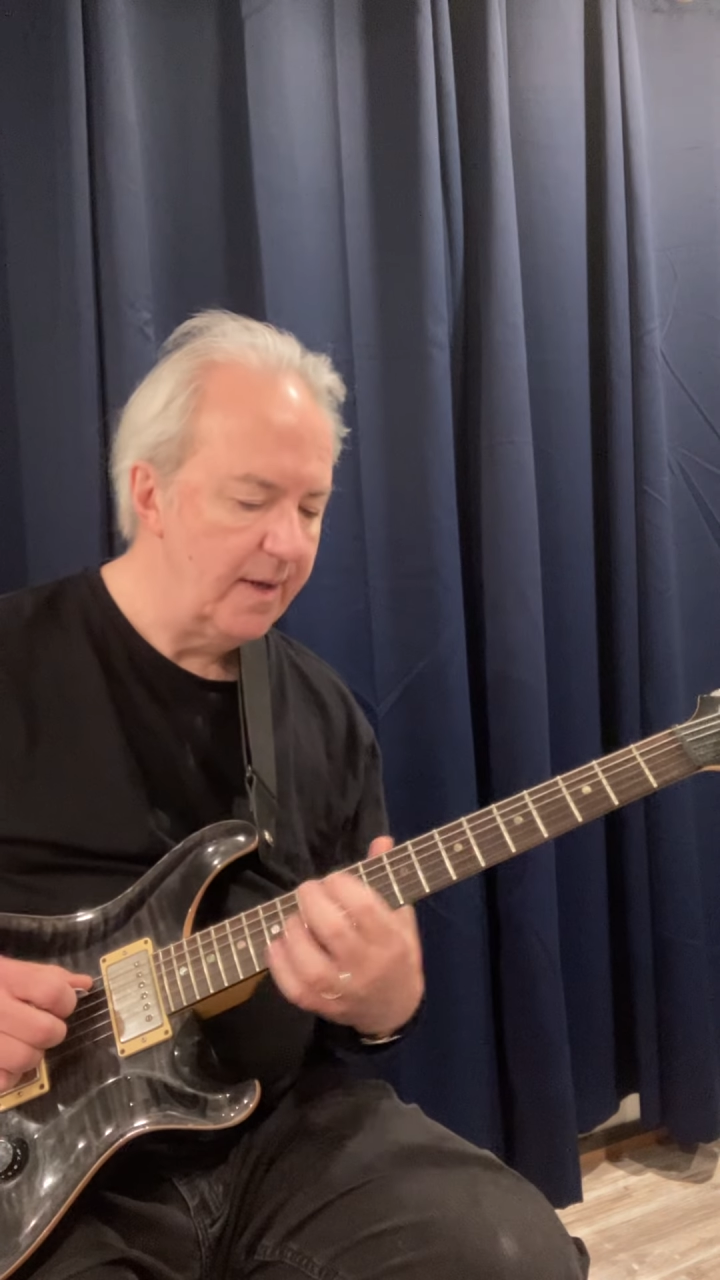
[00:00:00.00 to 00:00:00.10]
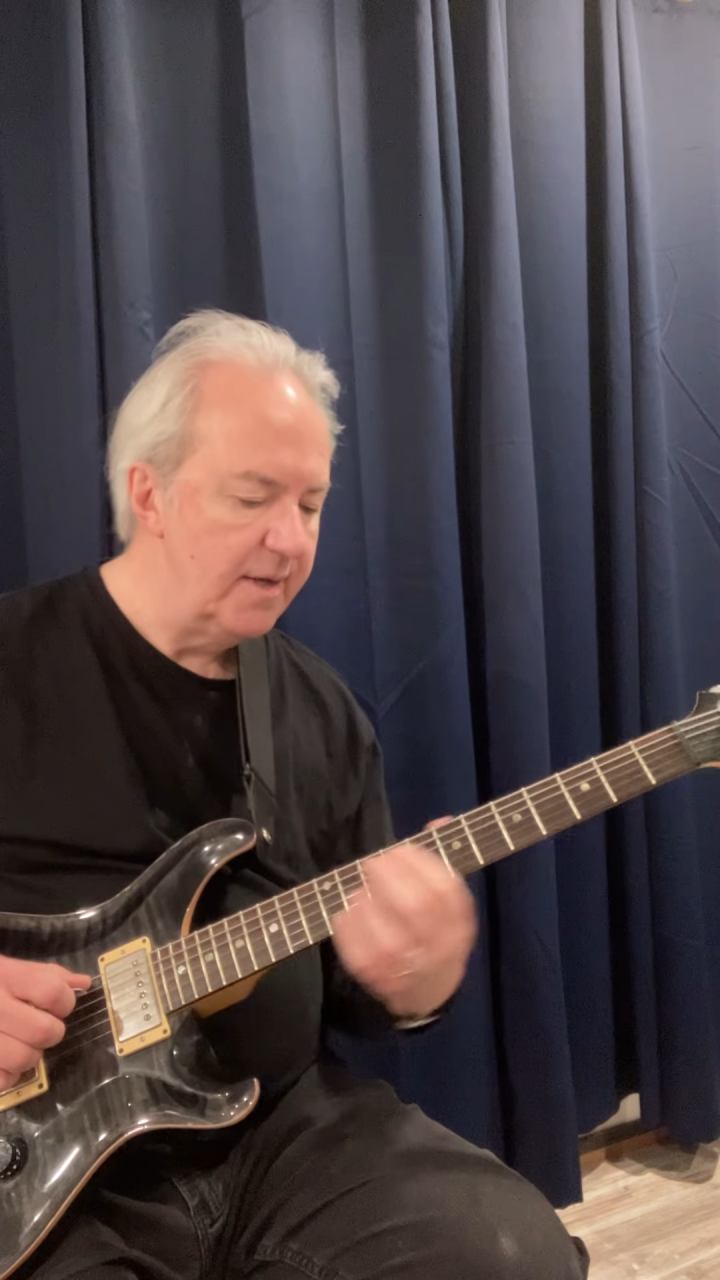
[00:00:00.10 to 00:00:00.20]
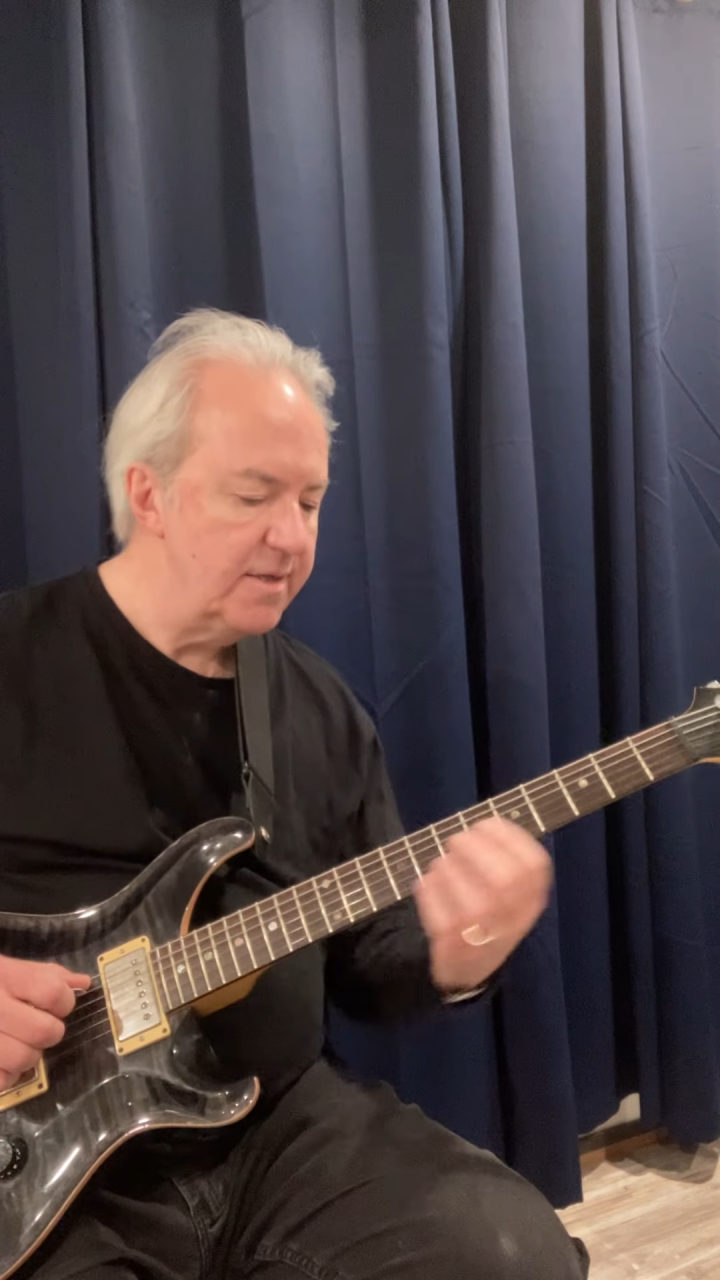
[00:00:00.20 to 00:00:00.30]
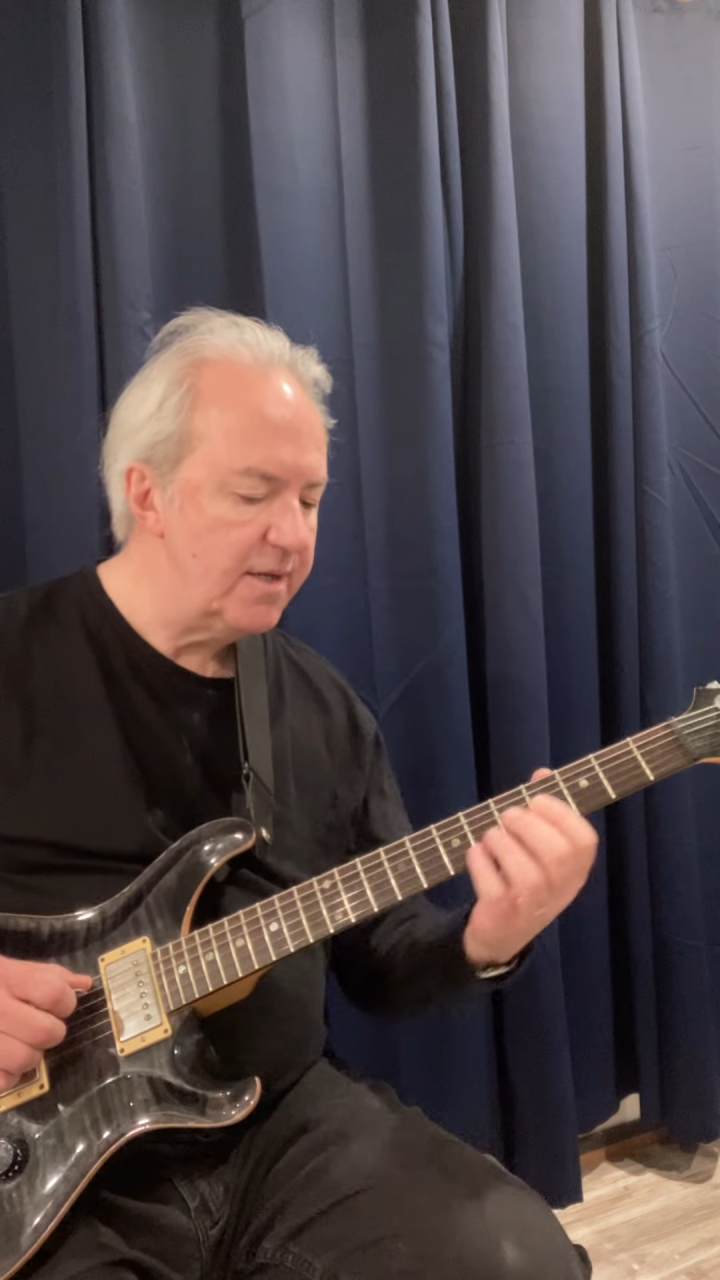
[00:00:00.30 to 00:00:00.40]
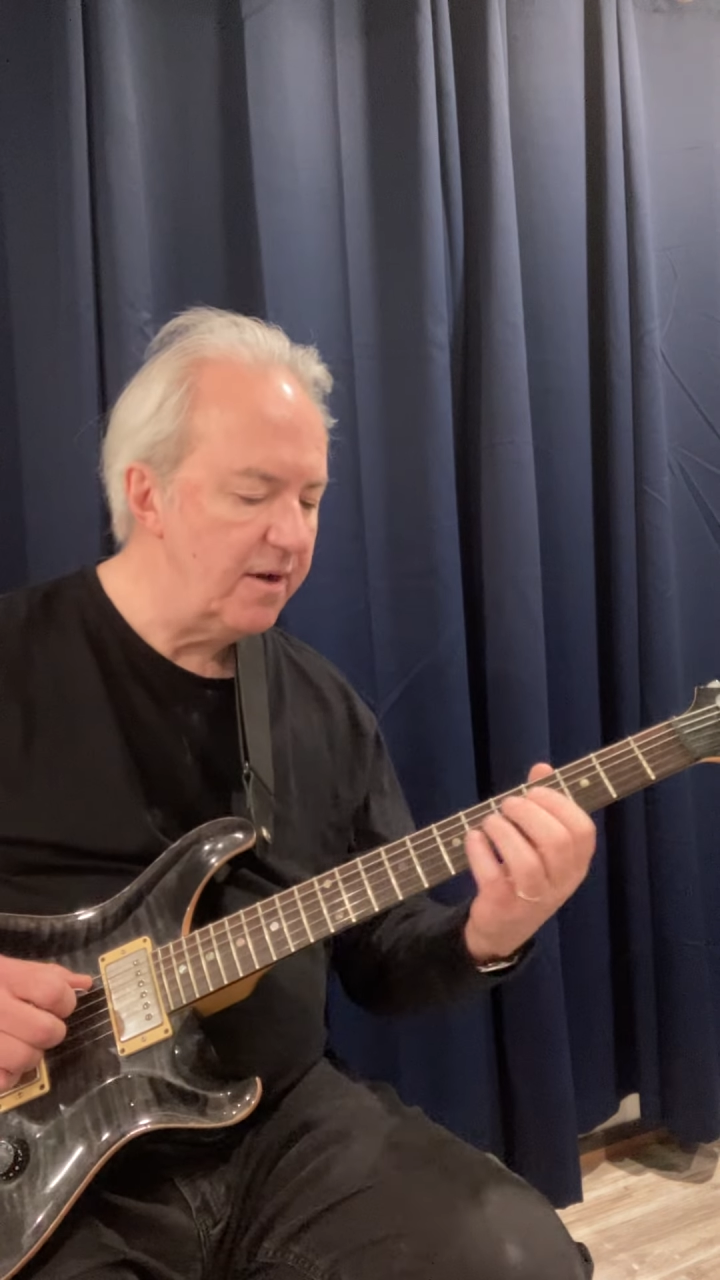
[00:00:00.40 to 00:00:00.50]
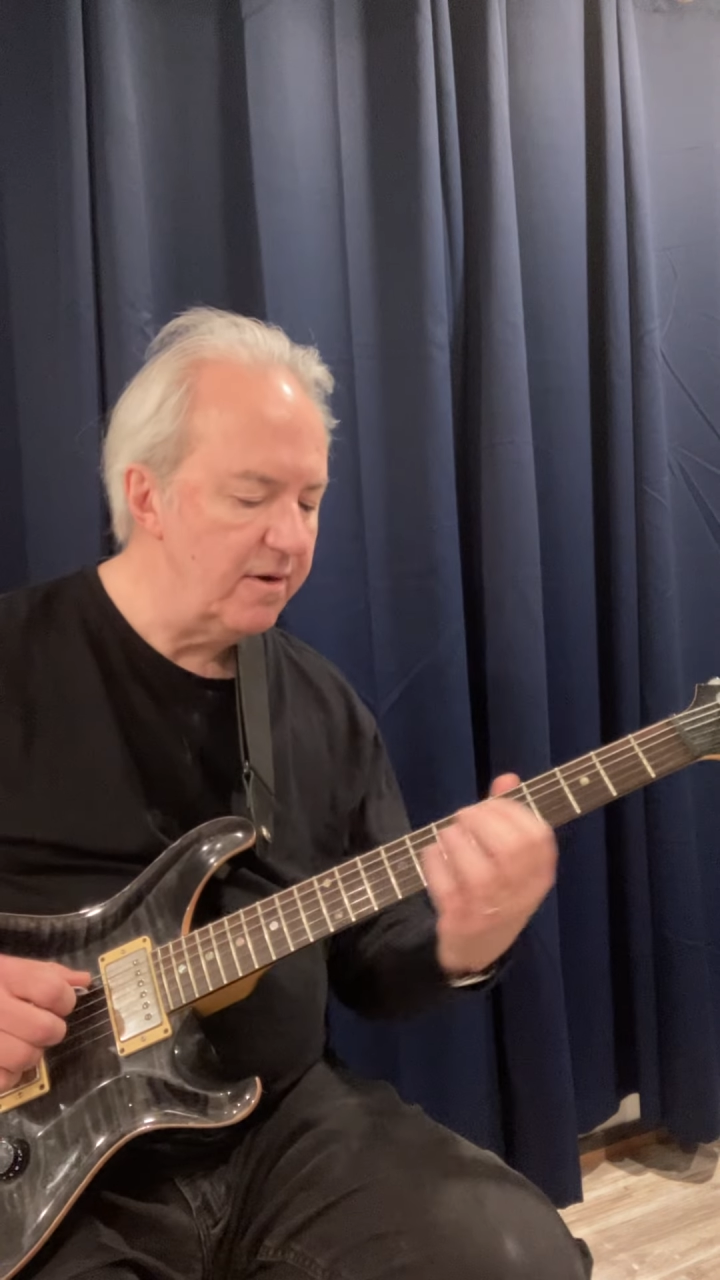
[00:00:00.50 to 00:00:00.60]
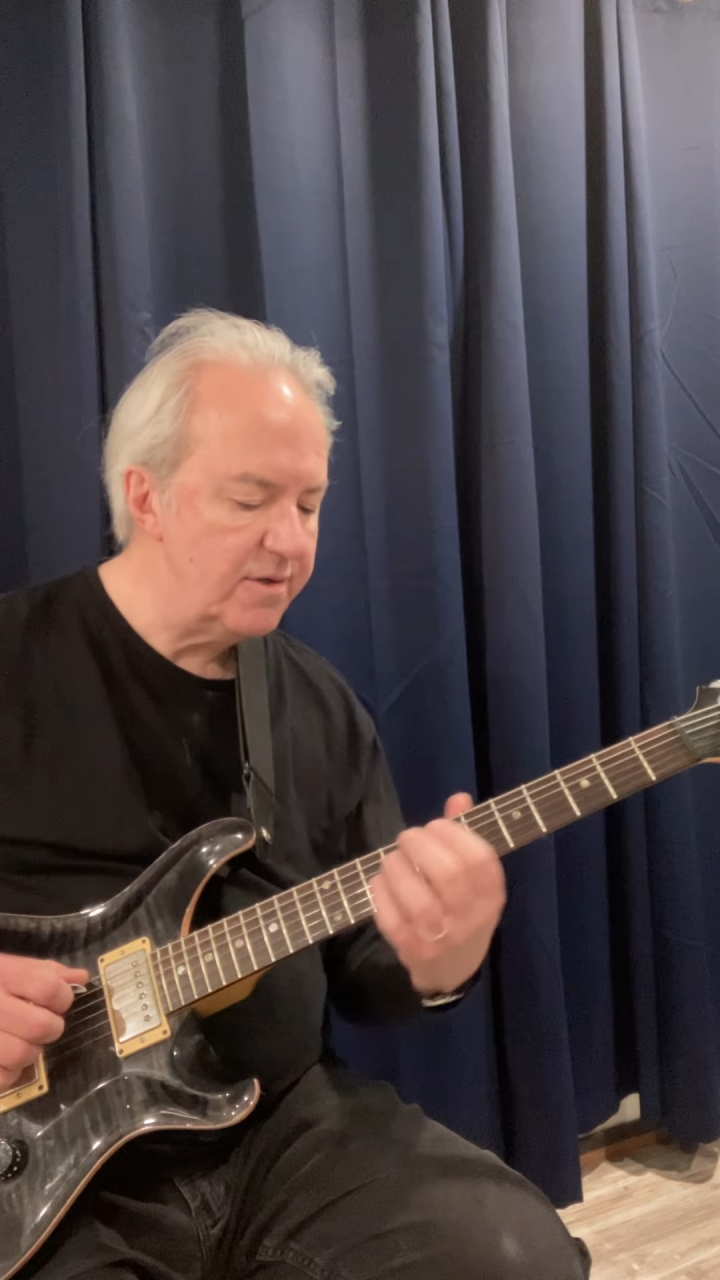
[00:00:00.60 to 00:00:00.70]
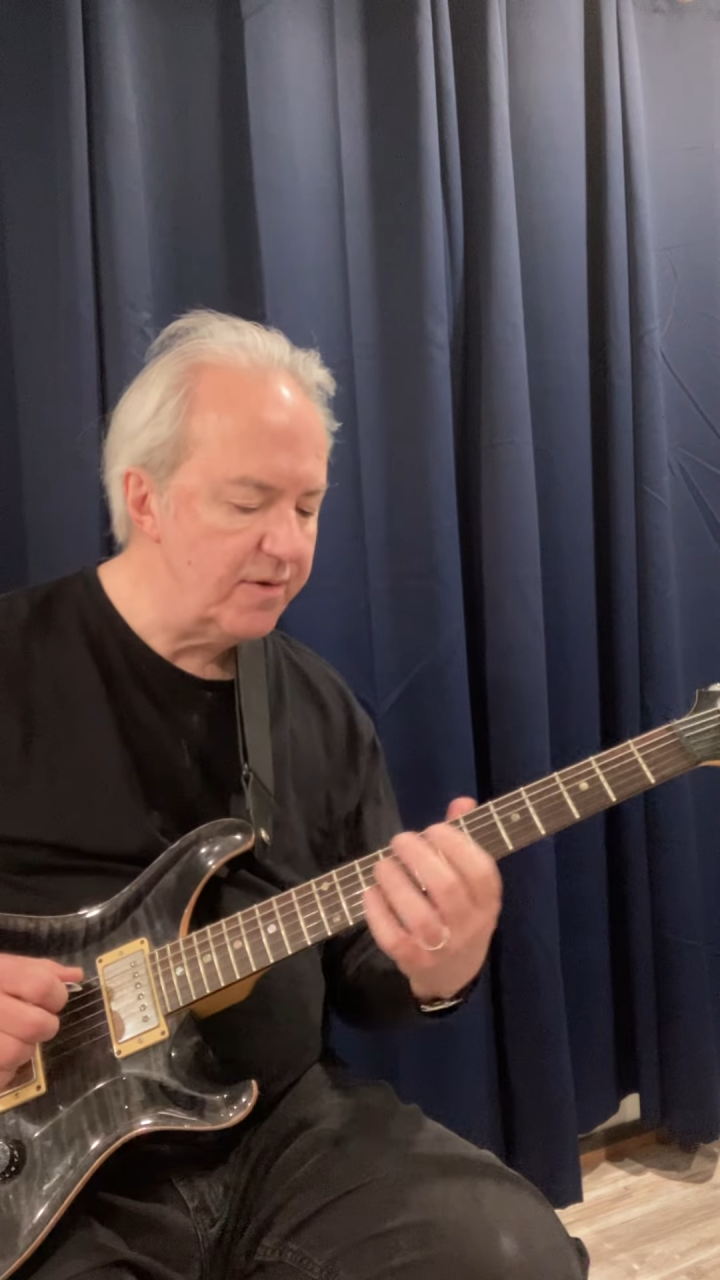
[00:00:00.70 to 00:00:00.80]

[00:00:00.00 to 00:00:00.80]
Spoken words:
So it's